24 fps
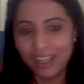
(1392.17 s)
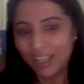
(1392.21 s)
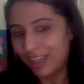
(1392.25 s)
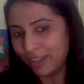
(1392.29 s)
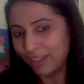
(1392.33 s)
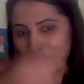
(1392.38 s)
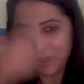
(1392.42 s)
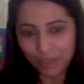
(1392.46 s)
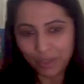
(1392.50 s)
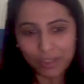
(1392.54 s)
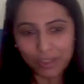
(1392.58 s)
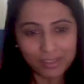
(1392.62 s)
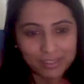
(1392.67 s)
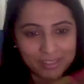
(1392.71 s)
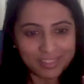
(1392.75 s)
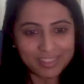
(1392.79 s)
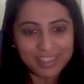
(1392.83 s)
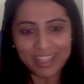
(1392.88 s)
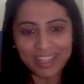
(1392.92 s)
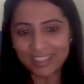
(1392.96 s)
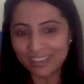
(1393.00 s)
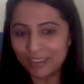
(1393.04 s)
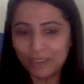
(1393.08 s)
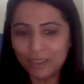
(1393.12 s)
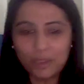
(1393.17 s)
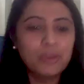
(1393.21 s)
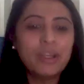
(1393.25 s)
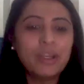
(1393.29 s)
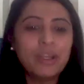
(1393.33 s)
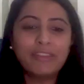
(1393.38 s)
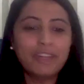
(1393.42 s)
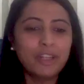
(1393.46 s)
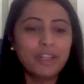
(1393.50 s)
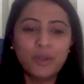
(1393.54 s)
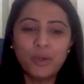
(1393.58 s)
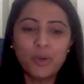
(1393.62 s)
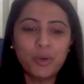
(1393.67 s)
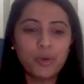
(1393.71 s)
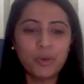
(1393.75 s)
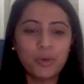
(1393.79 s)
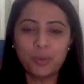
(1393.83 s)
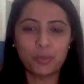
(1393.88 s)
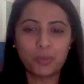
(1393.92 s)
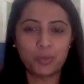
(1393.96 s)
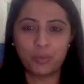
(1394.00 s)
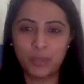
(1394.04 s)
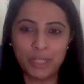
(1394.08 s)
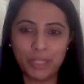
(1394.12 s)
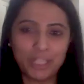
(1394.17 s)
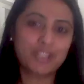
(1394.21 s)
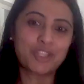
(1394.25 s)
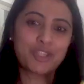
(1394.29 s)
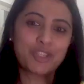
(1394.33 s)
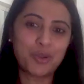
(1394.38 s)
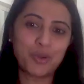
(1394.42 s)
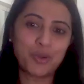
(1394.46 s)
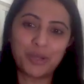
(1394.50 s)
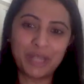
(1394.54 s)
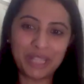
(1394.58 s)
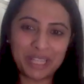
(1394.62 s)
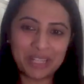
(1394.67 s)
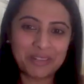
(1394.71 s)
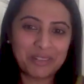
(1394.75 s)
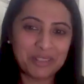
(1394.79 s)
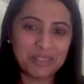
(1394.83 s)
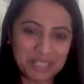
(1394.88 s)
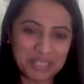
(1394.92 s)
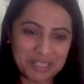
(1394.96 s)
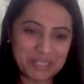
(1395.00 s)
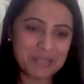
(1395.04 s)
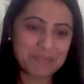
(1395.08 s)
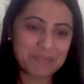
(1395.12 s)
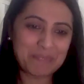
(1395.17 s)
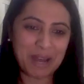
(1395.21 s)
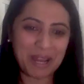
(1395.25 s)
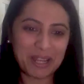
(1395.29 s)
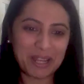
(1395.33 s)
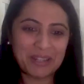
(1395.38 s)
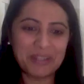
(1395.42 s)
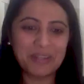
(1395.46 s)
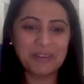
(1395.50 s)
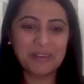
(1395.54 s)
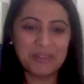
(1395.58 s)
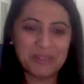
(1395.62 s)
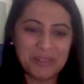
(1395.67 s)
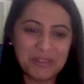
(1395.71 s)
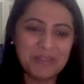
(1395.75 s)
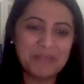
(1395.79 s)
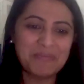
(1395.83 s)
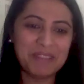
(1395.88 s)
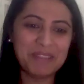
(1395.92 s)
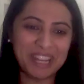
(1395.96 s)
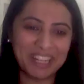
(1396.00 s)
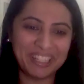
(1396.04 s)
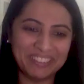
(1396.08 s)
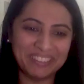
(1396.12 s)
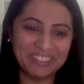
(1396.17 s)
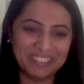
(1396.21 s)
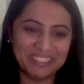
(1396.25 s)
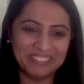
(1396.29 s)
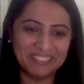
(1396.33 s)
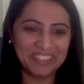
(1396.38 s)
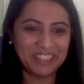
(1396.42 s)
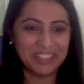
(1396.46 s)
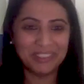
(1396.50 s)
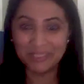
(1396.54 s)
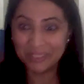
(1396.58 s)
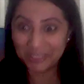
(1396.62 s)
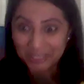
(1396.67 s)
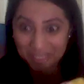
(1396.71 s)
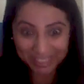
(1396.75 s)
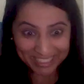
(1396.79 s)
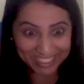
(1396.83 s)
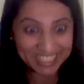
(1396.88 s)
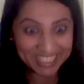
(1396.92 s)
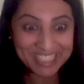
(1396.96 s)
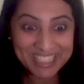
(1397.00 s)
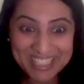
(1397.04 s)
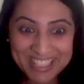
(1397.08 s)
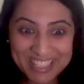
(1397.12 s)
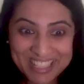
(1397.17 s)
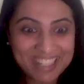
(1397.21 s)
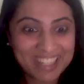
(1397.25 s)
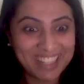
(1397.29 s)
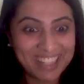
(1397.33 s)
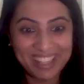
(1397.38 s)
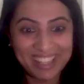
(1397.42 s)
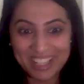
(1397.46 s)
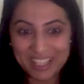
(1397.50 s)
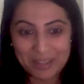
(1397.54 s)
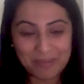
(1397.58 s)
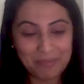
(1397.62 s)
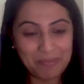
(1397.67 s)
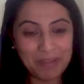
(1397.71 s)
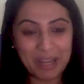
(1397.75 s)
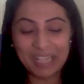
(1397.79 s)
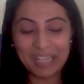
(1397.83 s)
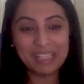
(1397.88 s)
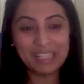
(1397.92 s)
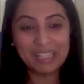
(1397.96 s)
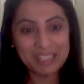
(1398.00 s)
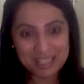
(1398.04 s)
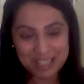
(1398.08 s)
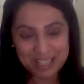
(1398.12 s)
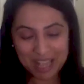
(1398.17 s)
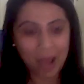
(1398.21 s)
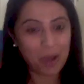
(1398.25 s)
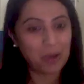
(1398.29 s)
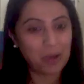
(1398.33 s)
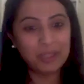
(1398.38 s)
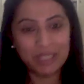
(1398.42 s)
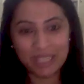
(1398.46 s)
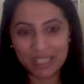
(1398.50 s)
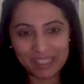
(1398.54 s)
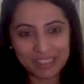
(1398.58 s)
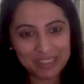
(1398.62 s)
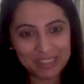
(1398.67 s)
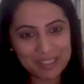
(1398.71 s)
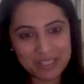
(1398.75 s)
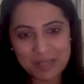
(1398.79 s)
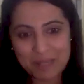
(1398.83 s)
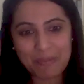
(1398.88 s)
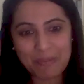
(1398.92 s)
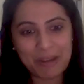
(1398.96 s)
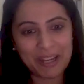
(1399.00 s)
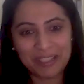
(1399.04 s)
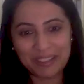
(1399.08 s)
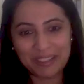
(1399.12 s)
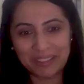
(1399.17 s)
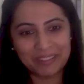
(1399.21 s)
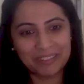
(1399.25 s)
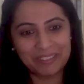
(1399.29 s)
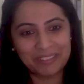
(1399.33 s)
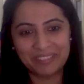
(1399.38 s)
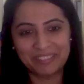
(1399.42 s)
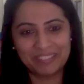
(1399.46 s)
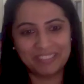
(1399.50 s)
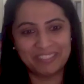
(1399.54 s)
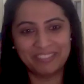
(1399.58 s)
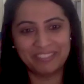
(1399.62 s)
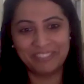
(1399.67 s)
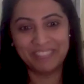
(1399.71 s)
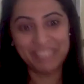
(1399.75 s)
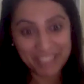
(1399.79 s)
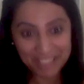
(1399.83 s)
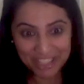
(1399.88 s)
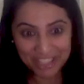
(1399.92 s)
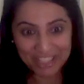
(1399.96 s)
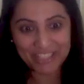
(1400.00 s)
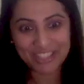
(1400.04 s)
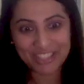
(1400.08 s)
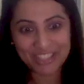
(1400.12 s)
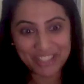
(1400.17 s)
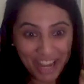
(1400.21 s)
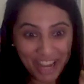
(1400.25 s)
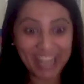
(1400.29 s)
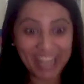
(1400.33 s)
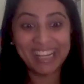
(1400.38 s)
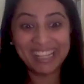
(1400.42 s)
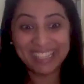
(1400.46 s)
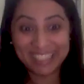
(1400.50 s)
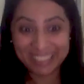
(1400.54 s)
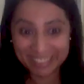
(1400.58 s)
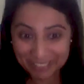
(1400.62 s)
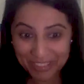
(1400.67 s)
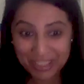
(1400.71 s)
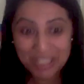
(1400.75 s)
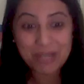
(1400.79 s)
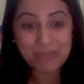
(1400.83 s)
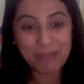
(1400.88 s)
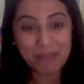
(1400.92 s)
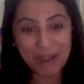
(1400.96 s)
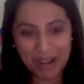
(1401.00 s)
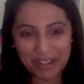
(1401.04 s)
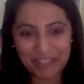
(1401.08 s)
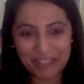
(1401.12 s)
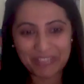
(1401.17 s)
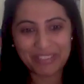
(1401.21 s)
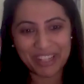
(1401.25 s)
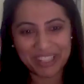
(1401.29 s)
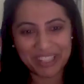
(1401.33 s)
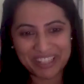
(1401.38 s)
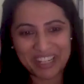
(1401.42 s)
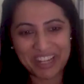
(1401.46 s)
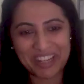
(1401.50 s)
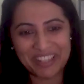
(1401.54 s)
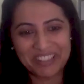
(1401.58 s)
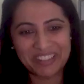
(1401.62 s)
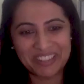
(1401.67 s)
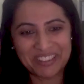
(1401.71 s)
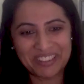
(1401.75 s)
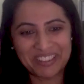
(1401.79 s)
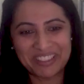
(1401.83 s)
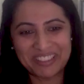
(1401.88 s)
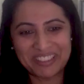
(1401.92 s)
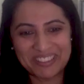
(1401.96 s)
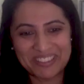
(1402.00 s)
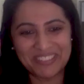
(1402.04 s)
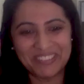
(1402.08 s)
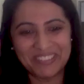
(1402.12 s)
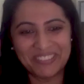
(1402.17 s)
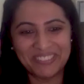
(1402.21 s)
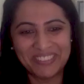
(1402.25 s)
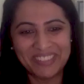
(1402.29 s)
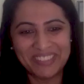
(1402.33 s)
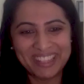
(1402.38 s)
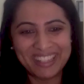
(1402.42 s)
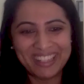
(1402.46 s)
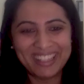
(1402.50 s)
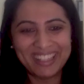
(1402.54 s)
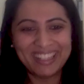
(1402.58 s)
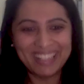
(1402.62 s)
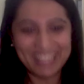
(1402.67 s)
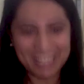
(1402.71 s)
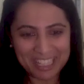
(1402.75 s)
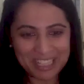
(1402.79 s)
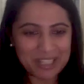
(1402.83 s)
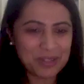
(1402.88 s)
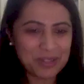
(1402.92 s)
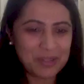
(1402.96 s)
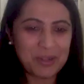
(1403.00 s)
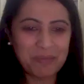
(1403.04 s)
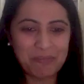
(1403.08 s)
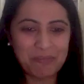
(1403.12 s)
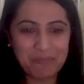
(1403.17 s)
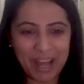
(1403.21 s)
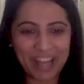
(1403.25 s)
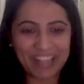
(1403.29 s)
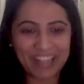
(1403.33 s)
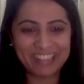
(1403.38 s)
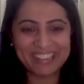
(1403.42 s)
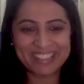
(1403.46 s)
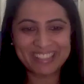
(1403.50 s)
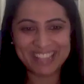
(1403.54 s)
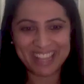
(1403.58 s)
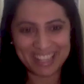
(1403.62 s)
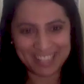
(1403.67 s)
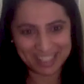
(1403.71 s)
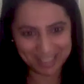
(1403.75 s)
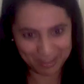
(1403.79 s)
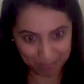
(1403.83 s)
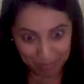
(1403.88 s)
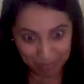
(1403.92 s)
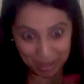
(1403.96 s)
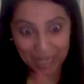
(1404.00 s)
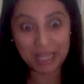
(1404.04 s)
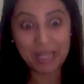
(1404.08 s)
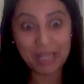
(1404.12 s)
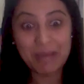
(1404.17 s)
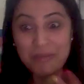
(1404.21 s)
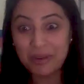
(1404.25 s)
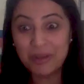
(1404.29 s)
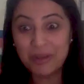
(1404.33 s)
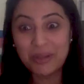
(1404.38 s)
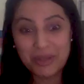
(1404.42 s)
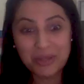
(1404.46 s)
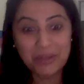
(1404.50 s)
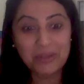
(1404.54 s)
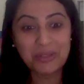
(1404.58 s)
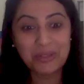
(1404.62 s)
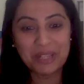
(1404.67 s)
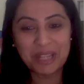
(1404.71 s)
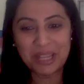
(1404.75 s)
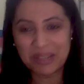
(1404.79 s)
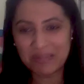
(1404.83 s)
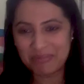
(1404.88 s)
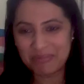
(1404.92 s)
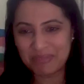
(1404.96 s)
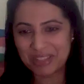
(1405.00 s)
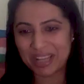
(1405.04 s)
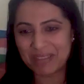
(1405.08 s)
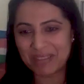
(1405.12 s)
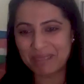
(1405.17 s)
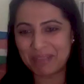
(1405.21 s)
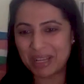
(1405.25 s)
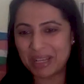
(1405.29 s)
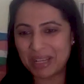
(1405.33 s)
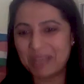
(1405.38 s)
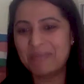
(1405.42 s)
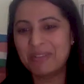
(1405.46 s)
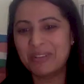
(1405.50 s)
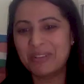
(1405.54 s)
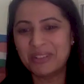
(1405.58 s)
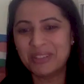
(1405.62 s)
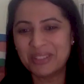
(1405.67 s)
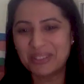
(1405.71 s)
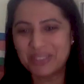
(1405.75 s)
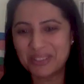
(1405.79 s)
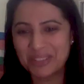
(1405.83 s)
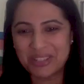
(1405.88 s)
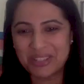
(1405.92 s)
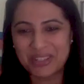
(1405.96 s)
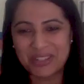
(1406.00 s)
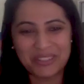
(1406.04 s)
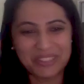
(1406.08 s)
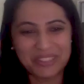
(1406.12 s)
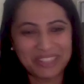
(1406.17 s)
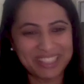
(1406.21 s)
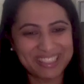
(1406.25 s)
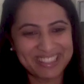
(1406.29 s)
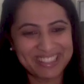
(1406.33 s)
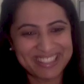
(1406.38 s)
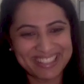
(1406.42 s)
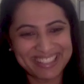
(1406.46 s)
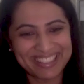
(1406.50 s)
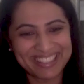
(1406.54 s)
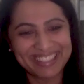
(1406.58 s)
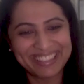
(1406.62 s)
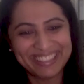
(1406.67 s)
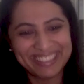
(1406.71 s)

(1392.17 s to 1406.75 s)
it's like you never know which story could inspire whom, and we don't know these medals how they'll inspire which child in which part of our country. So let's hope Paris has many more new names and many more new stories.